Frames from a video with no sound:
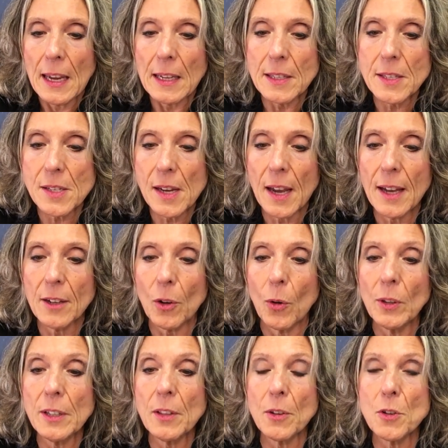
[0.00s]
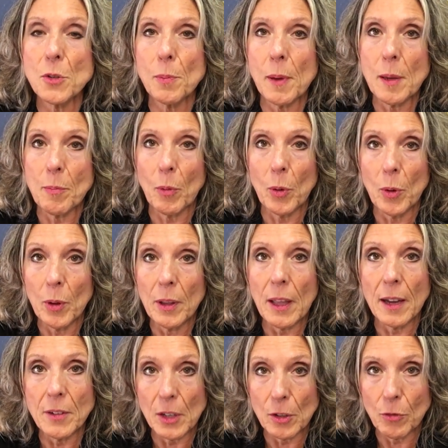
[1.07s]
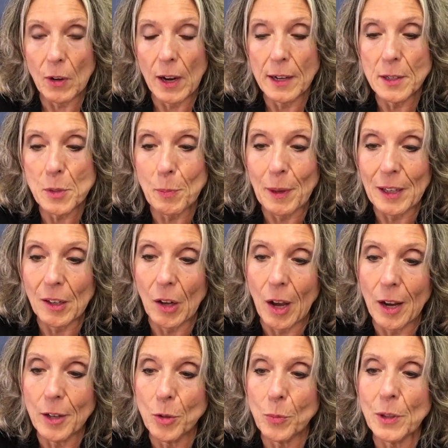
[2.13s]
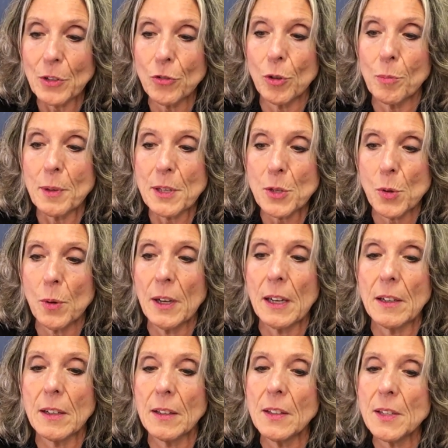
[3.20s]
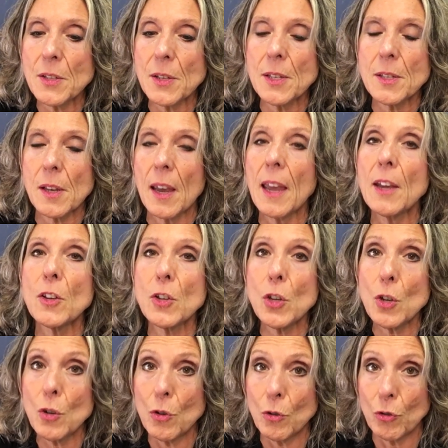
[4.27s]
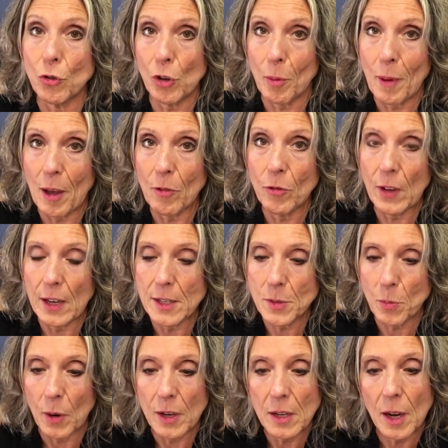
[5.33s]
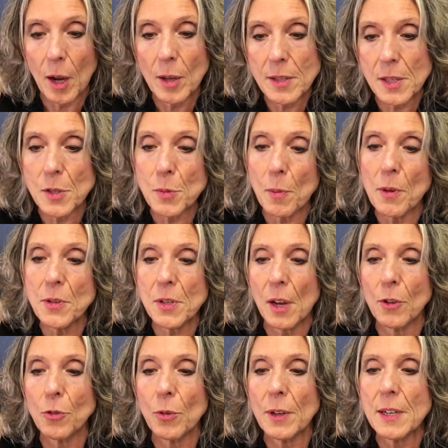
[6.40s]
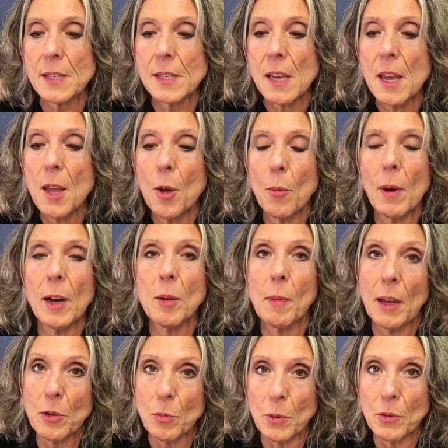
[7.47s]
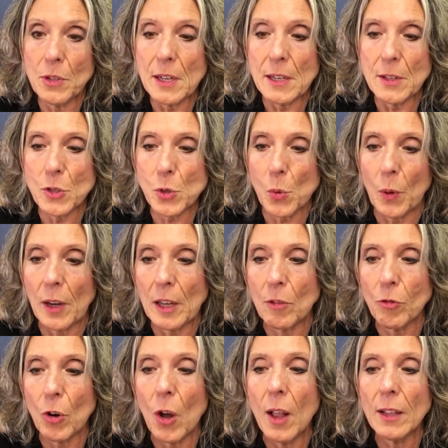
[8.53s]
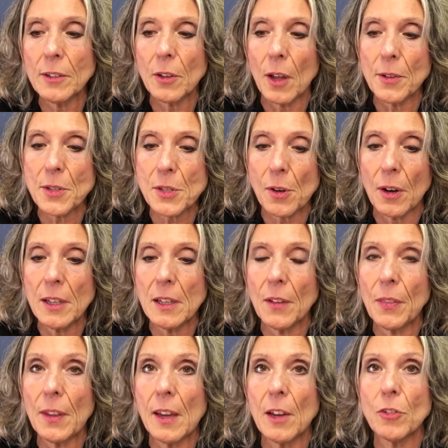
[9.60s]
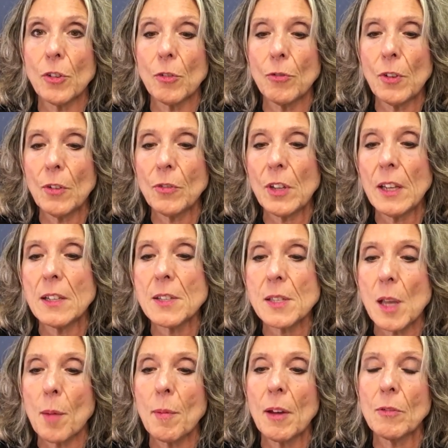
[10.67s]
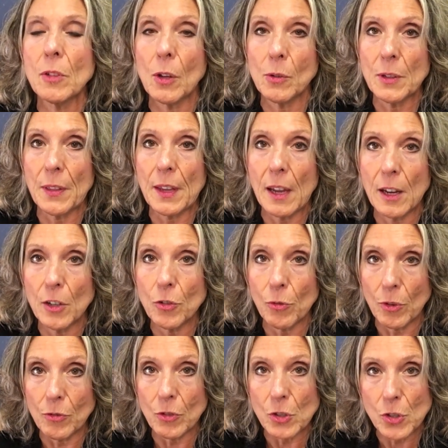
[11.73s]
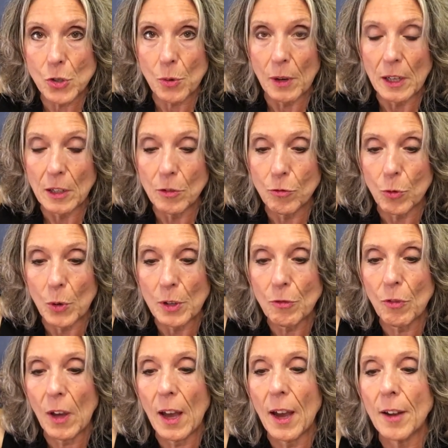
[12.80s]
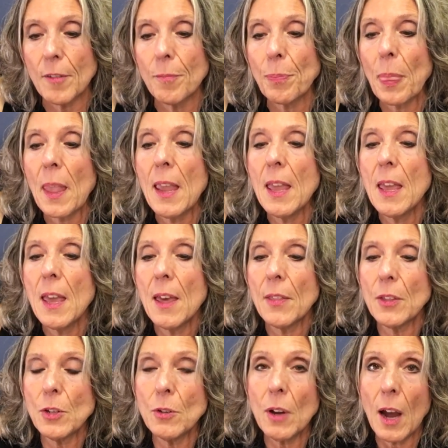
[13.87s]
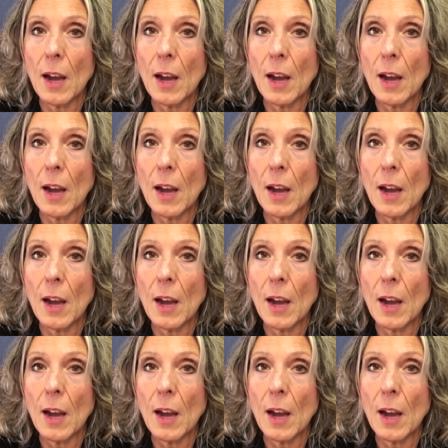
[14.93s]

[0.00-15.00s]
Instead, only those people identified as being at higher risk should be screened. And this is a huge about-face right now, since most countries surgeries recommend routine screening for all adults starting at the age of fifty, and some have lowered the age for first screening to forty-five. The new